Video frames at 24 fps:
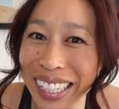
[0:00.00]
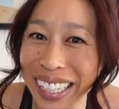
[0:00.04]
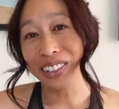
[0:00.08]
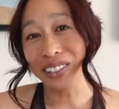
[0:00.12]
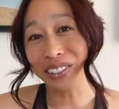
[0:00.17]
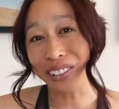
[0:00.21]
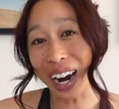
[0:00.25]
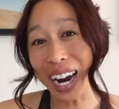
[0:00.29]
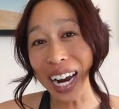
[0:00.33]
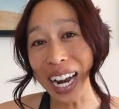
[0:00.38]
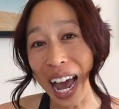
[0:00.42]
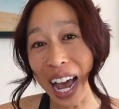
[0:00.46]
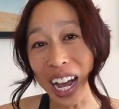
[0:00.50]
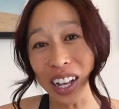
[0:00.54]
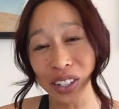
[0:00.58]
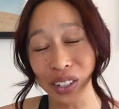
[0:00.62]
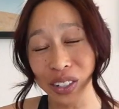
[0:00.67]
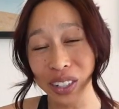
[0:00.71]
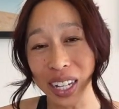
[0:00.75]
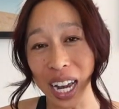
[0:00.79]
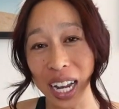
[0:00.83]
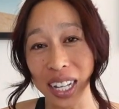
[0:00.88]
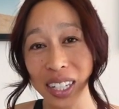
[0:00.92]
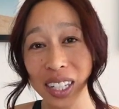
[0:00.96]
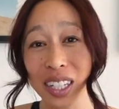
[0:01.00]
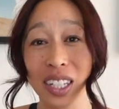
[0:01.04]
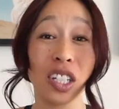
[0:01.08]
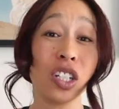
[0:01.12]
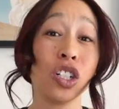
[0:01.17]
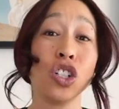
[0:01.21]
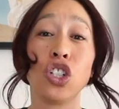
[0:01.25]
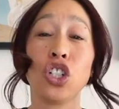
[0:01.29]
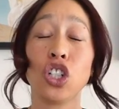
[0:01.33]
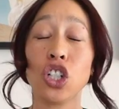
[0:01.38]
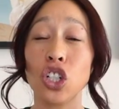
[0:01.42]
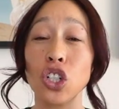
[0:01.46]
Great exercises to
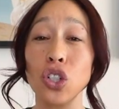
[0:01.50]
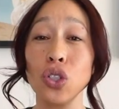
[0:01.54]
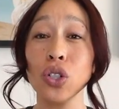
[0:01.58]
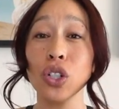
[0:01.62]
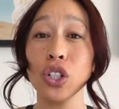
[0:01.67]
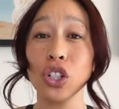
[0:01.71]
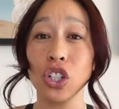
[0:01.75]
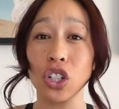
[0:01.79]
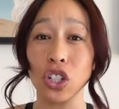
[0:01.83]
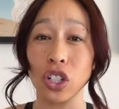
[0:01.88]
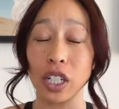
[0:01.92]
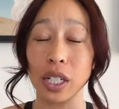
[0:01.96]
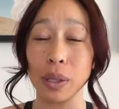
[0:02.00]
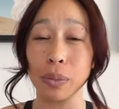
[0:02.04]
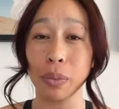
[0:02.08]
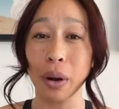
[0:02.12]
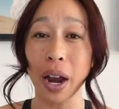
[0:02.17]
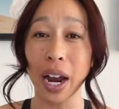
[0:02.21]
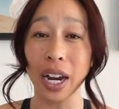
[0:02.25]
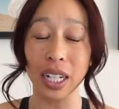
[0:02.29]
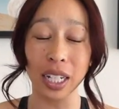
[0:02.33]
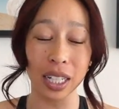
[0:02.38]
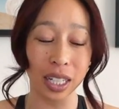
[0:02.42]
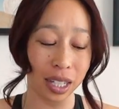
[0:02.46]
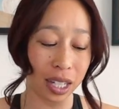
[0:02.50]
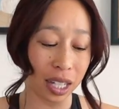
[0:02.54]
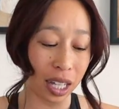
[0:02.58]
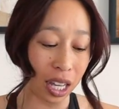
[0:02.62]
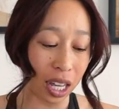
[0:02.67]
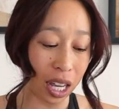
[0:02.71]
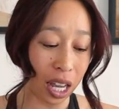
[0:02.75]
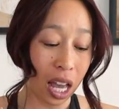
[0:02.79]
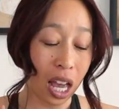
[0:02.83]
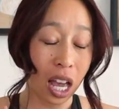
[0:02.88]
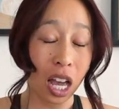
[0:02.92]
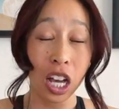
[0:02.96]
do during
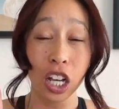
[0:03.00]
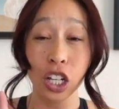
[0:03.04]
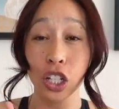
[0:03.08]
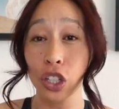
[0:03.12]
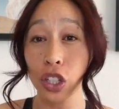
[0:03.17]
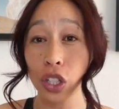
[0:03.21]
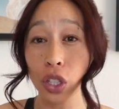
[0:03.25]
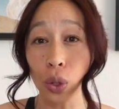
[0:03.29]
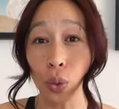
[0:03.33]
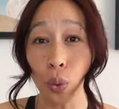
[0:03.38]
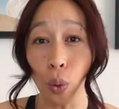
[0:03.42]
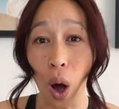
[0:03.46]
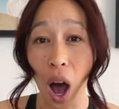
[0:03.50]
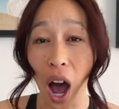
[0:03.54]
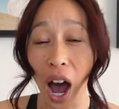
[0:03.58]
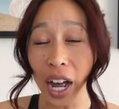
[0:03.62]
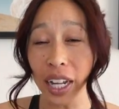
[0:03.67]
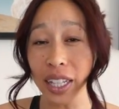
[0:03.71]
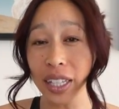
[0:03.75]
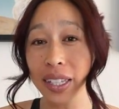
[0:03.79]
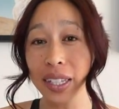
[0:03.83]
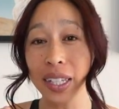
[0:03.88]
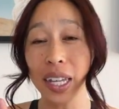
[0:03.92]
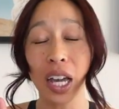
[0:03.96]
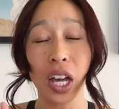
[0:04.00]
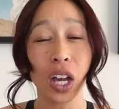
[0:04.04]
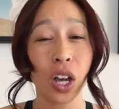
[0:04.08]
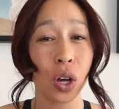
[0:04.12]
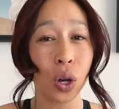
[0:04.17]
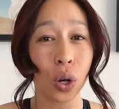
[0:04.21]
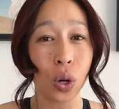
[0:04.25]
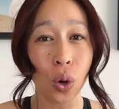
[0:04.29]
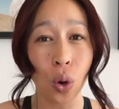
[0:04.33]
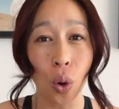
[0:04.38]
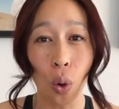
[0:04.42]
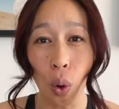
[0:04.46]
pregnancy: squats,
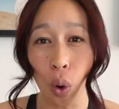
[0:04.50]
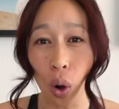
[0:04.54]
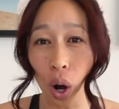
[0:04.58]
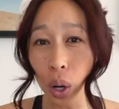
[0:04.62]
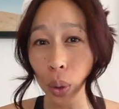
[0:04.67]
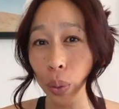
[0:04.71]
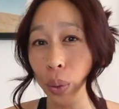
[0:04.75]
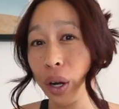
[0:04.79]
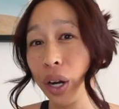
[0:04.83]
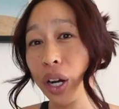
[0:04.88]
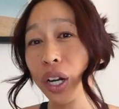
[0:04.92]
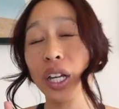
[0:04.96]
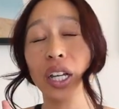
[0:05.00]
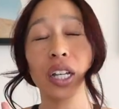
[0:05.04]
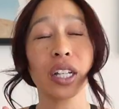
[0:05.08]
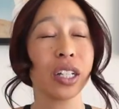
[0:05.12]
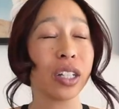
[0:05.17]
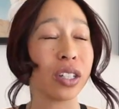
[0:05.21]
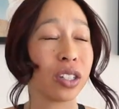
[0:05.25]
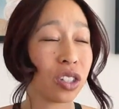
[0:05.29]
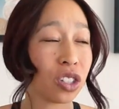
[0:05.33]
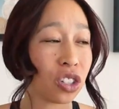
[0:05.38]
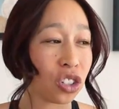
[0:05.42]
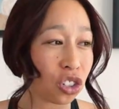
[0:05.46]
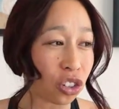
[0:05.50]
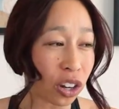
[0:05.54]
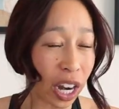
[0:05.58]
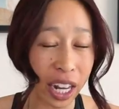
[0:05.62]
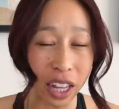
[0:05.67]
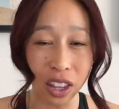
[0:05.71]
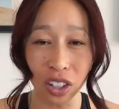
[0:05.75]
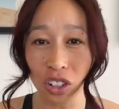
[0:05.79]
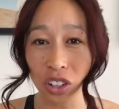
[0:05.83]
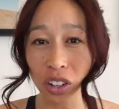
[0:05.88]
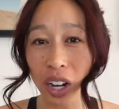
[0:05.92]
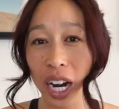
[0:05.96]
core work,
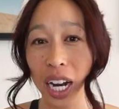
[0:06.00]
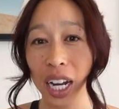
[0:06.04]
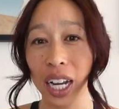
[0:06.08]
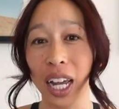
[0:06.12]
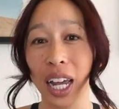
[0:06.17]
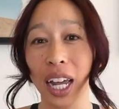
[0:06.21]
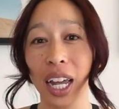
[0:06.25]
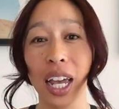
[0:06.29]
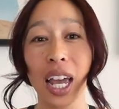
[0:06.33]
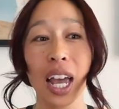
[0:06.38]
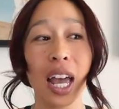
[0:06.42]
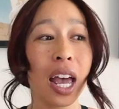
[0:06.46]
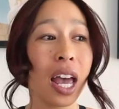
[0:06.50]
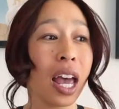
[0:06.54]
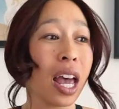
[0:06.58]
strength training.